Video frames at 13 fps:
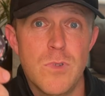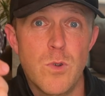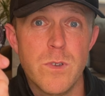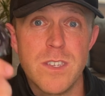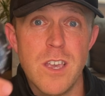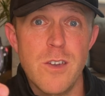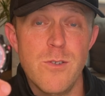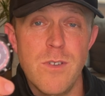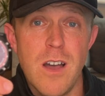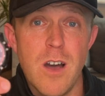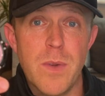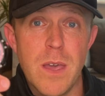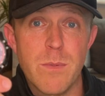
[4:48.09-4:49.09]
Also,
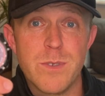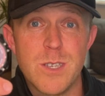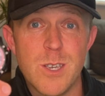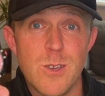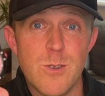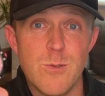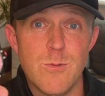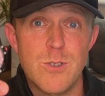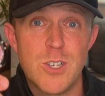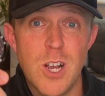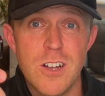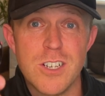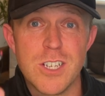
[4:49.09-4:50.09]
I'll be able to
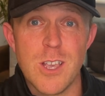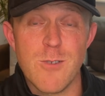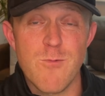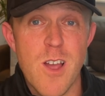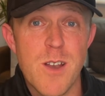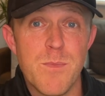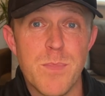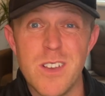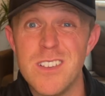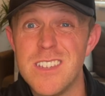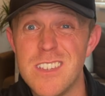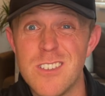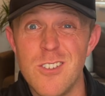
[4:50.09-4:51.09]
charge as I run
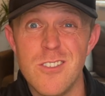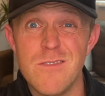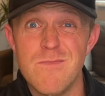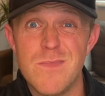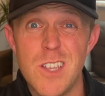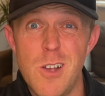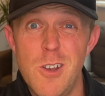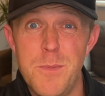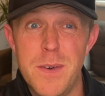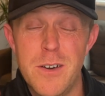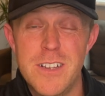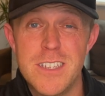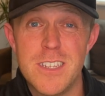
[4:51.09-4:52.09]
because it's got solar
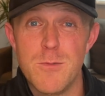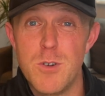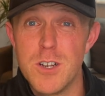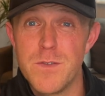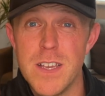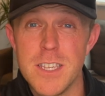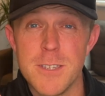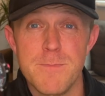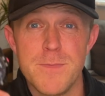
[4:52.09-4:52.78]
built into the watch face.